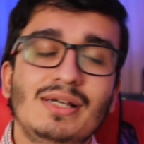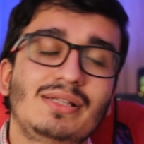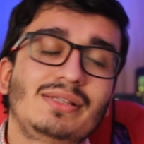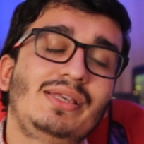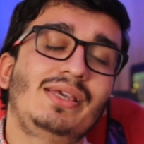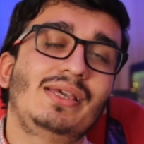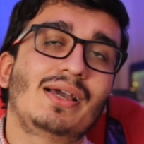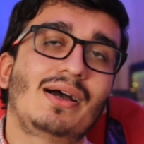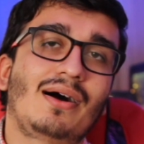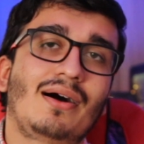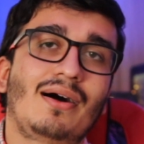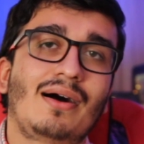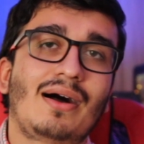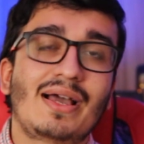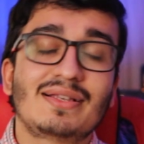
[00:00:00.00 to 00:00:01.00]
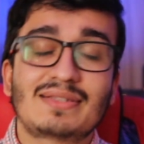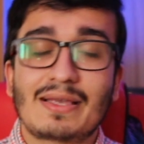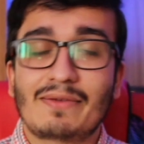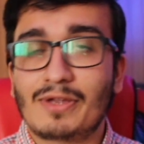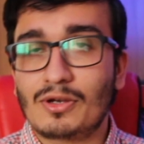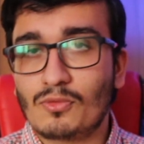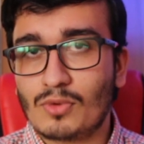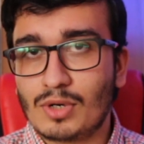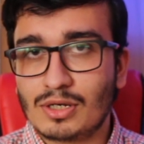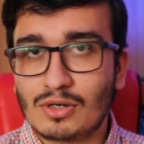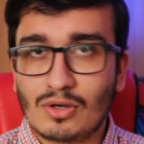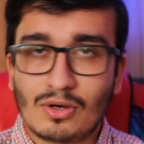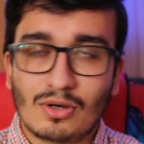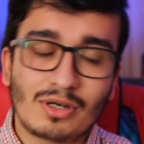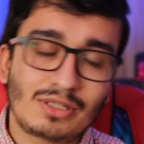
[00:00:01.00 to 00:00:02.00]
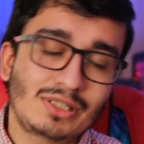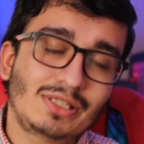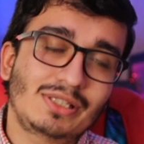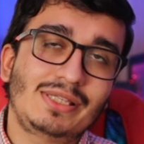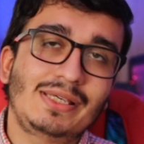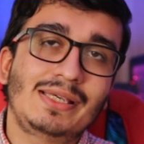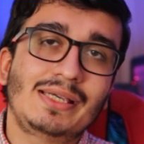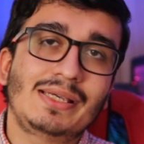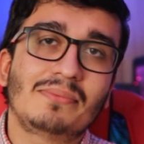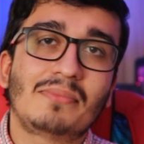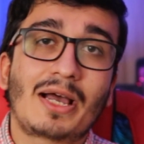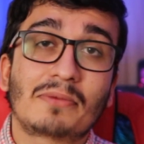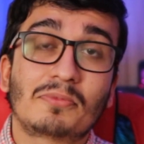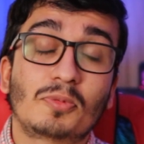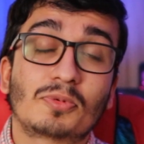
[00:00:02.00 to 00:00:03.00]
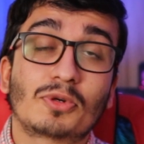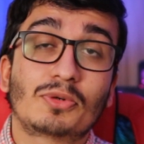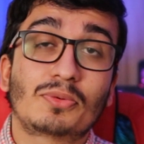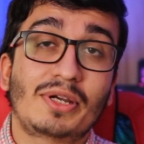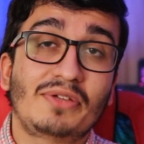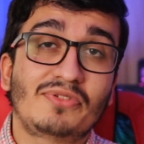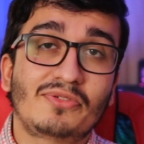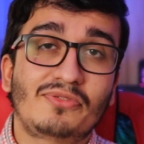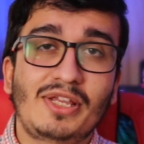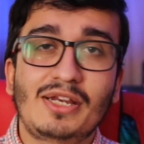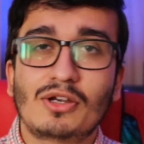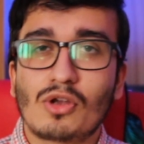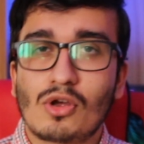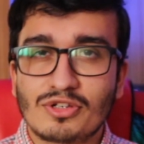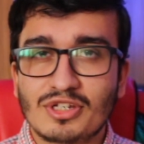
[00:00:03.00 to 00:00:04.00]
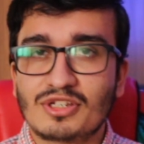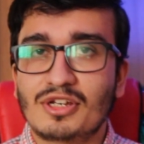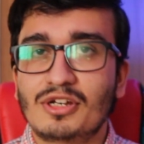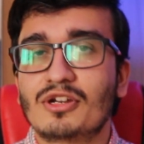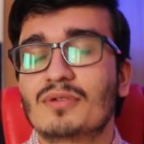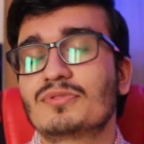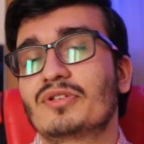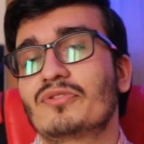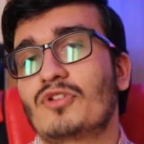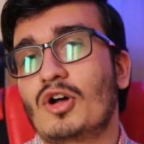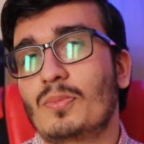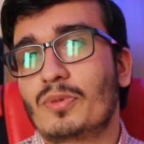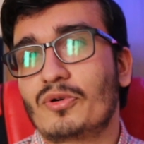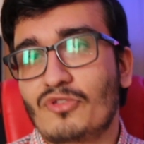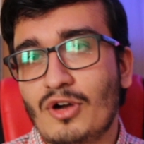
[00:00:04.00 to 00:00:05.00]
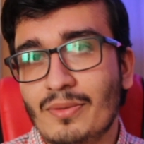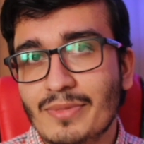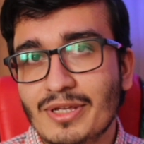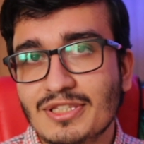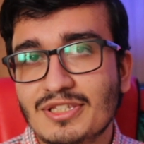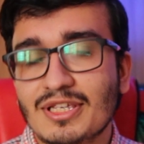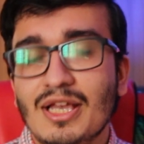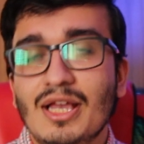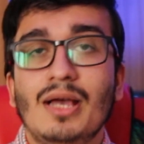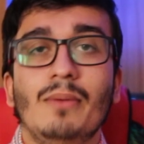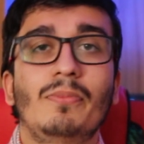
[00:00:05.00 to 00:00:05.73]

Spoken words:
the i7 one on the MacBook Pro 2015, not just in terms of raw performance,